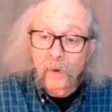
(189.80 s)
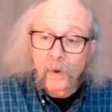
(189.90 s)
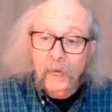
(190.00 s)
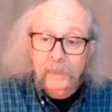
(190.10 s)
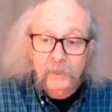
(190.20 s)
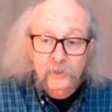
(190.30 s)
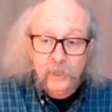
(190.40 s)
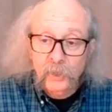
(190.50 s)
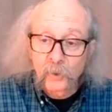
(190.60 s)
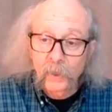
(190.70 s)
on the
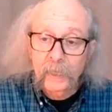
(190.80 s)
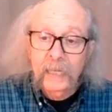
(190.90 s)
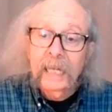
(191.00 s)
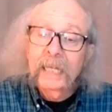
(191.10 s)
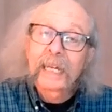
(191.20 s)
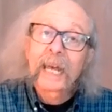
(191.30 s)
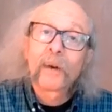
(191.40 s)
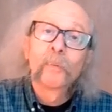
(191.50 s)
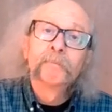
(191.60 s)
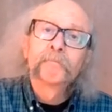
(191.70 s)
G chord.
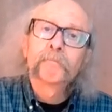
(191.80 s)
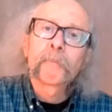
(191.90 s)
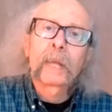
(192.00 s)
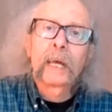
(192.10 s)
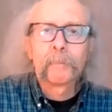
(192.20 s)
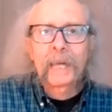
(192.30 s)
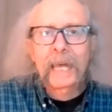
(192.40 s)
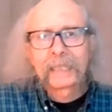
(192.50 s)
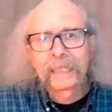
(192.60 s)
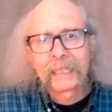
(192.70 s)
Now,
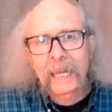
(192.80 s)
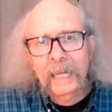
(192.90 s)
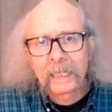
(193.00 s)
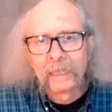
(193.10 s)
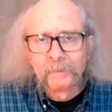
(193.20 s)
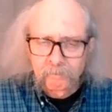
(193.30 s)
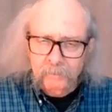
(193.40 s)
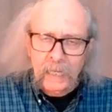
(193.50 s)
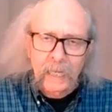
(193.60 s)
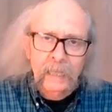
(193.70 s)
back in the day,
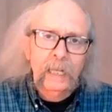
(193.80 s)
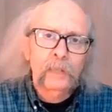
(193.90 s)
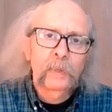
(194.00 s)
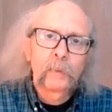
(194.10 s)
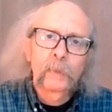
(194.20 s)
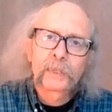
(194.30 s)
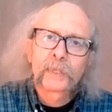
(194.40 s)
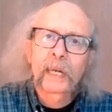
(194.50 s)
country was